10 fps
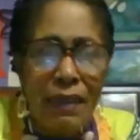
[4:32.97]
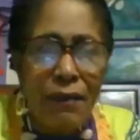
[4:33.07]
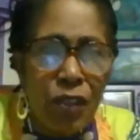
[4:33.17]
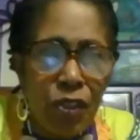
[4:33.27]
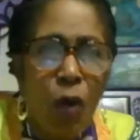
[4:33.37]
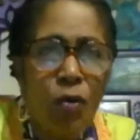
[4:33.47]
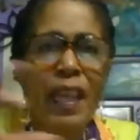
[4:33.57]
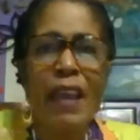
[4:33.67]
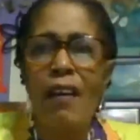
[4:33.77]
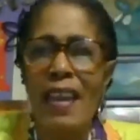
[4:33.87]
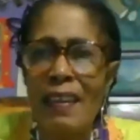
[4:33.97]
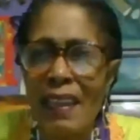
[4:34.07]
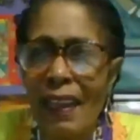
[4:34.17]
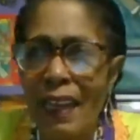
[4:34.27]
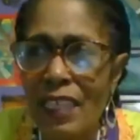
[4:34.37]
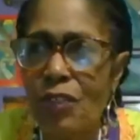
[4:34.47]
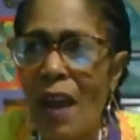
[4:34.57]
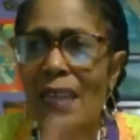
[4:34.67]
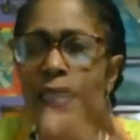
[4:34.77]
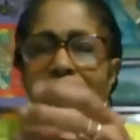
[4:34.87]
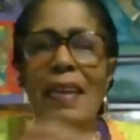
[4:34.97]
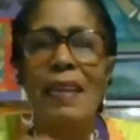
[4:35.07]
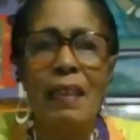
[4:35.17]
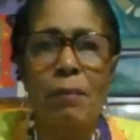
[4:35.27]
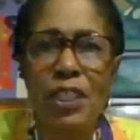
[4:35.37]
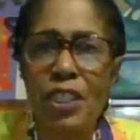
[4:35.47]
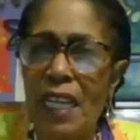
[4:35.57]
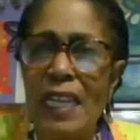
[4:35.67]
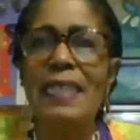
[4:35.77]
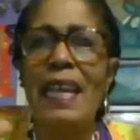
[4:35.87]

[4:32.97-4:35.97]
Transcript: even though they are in the electronics and in the machines,